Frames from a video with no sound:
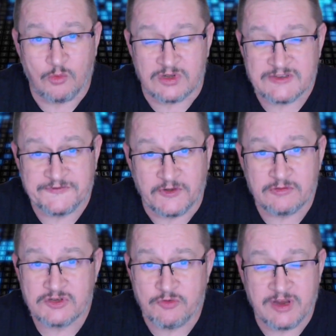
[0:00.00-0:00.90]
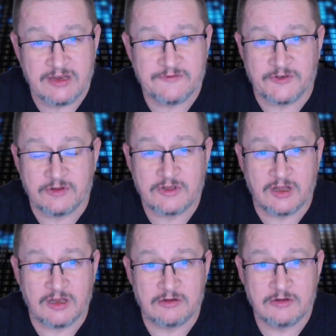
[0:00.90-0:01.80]
was full screen, full
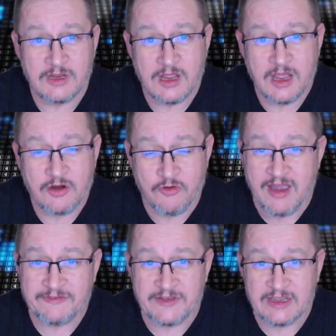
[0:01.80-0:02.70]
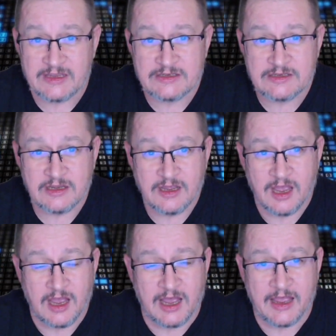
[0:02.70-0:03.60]
colour graphics,
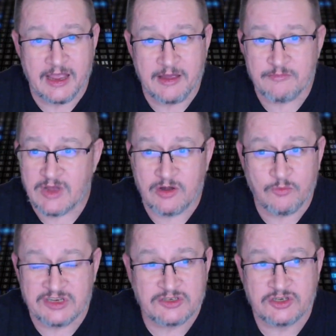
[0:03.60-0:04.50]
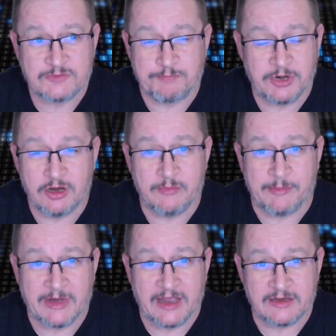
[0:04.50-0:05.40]
which just blew
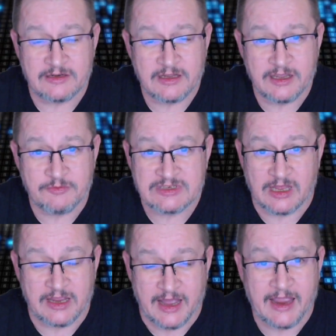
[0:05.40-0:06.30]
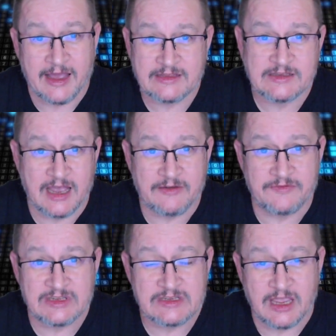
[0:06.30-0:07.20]
my mind. It was like I had to
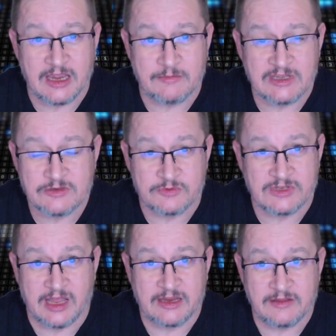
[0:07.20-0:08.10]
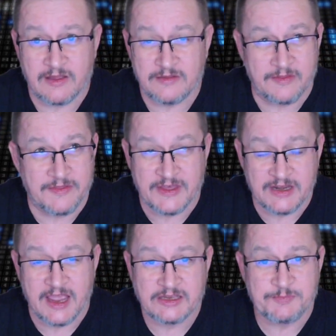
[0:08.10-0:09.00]
have this game. This was like
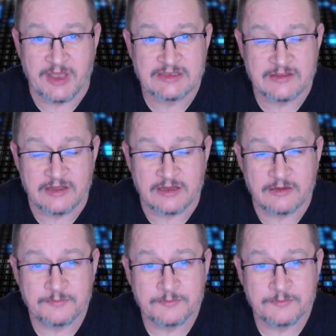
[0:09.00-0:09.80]
the next best thing.